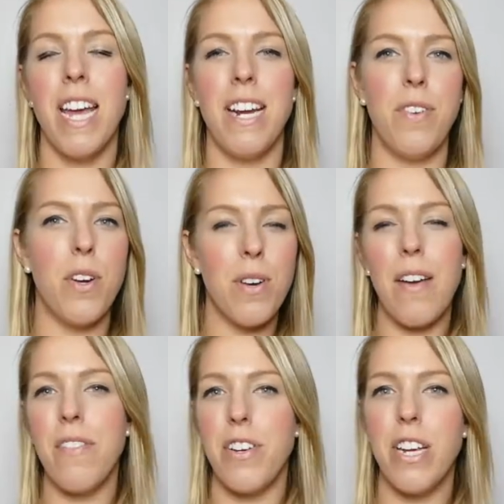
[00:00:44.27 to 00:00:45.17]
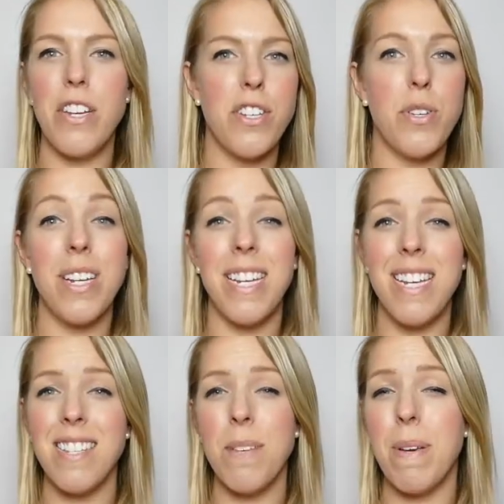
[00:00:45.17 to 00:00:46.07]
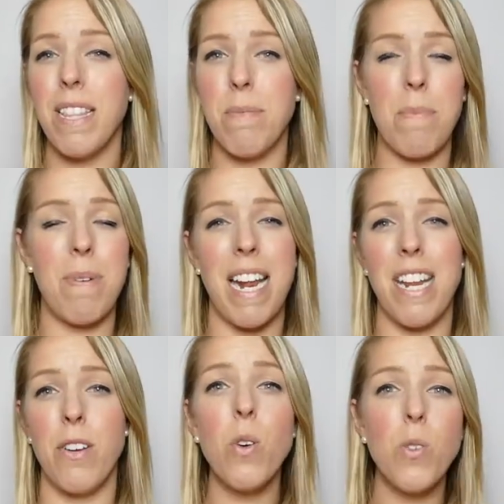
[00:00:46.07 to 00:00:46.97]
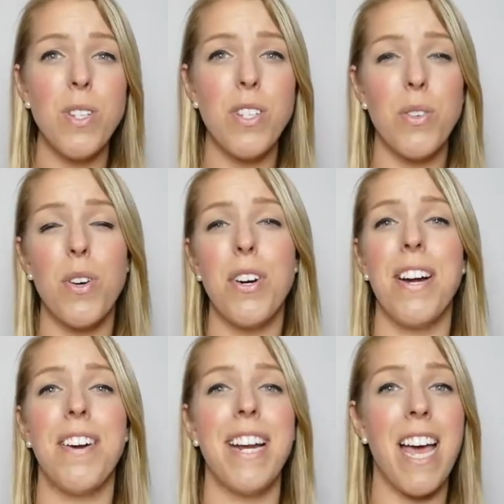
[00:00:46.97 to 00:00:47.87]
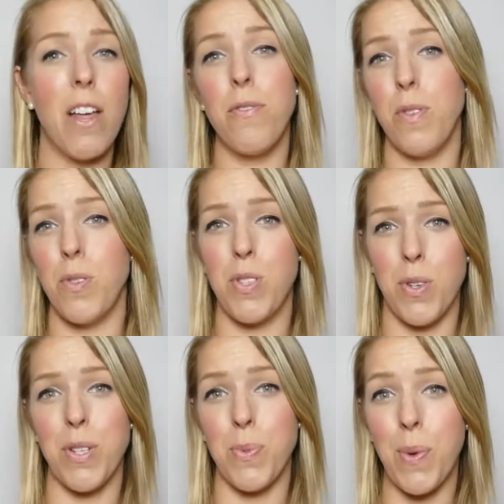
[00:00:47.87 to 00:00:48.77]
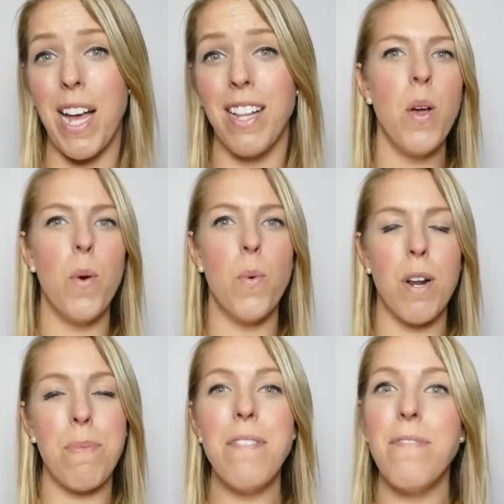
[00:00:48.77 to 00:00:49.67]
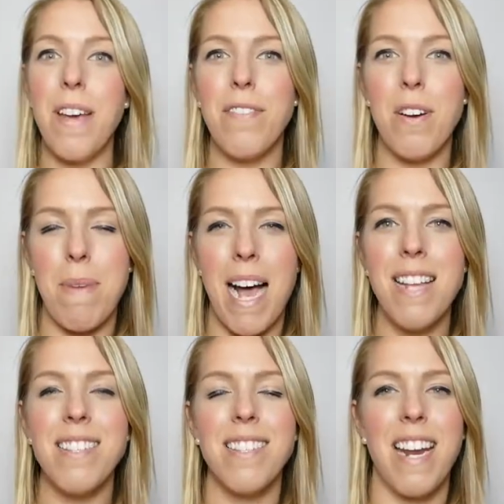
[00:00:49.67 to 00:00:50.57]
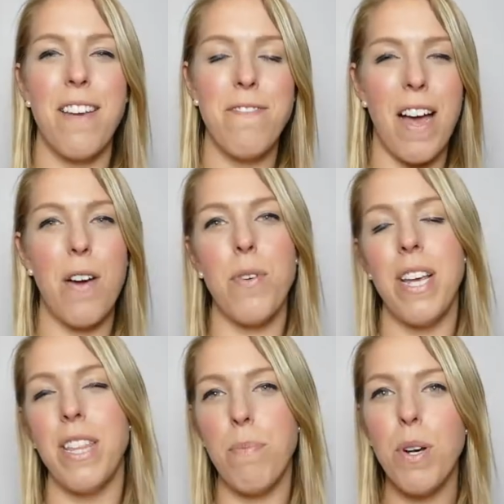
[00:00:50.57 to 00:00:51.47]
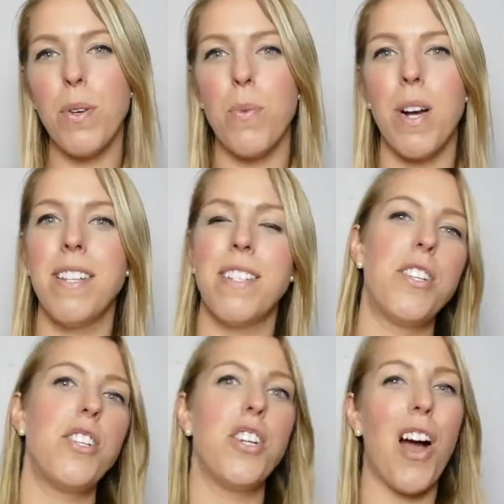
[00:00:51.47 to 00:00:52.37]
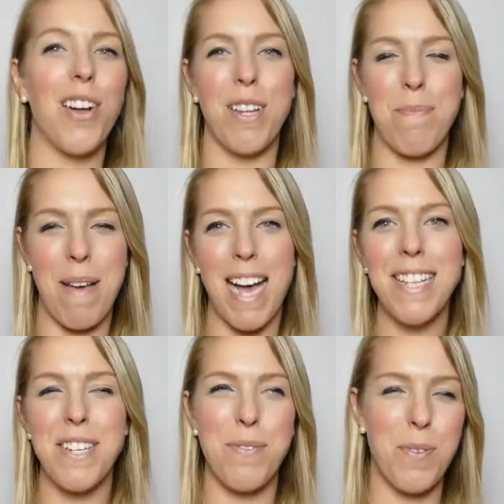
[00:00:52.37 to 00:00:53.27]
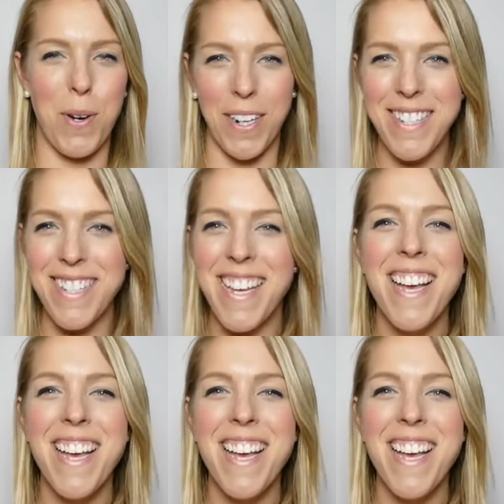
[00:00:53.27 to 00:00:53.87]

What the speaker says: And if you don't have in your kitchen, you can easily pick them up at any grocery store or any health food store as well. One of my favorite masks that I found in the book was the chocolate mask, of course.